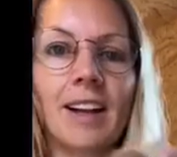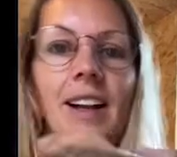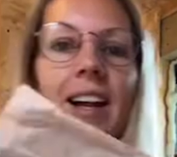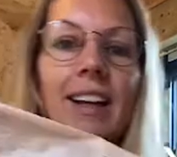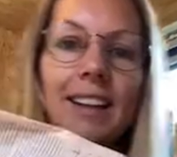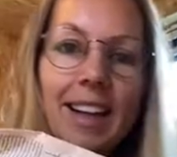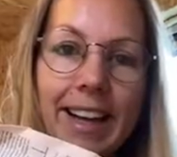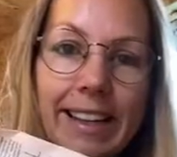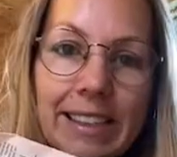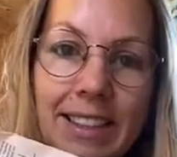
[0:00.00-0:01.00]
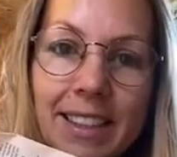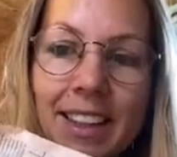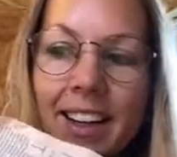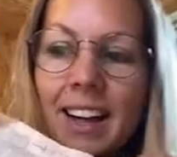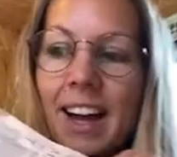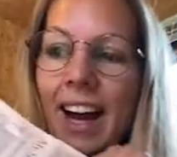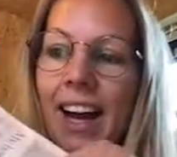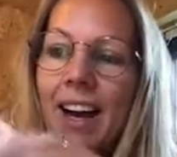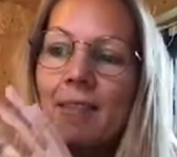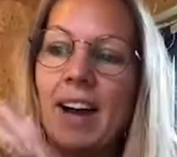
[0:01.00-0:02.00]
like this,
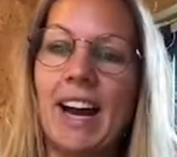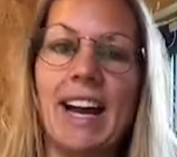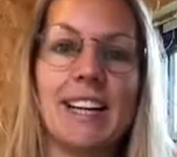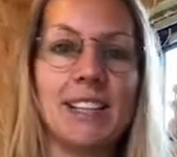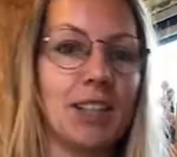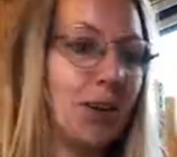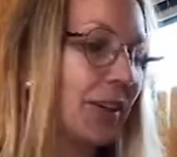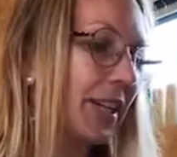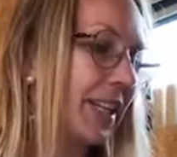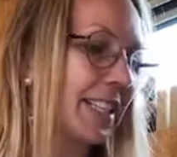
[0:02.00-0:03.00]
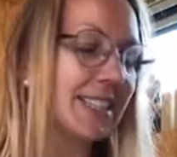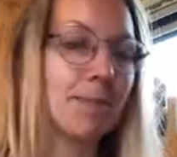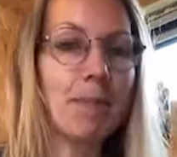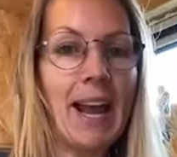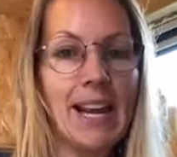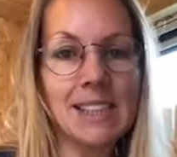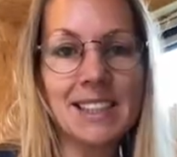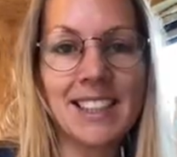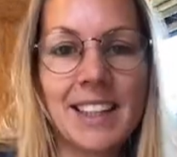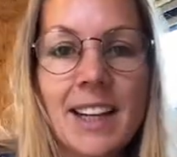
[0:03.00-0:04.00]
and you're going to need some paint
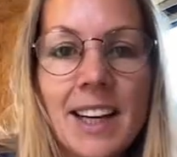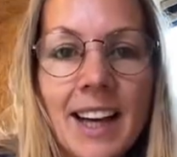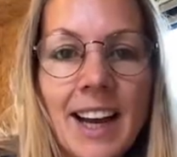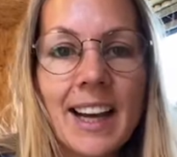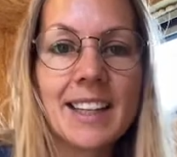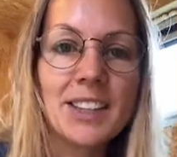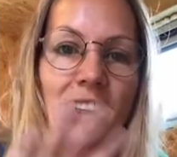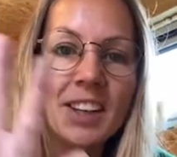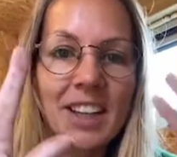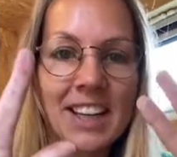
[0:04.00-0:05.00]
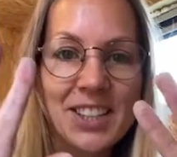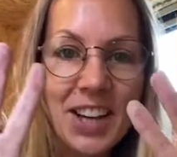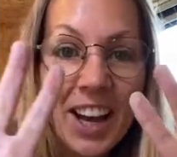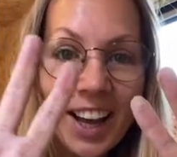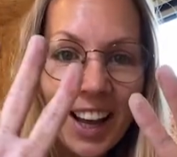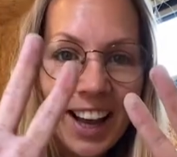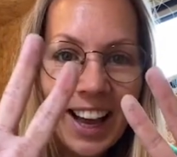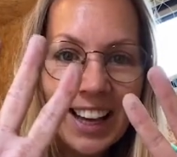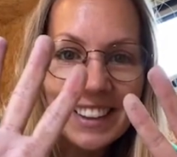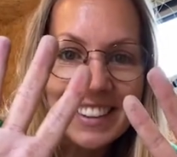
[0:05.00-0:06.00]
and you're going to need your
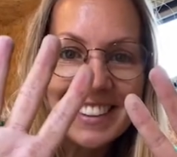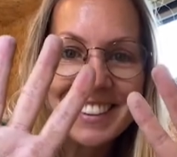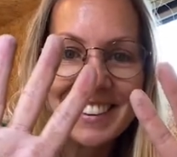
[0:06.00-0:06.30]
hands.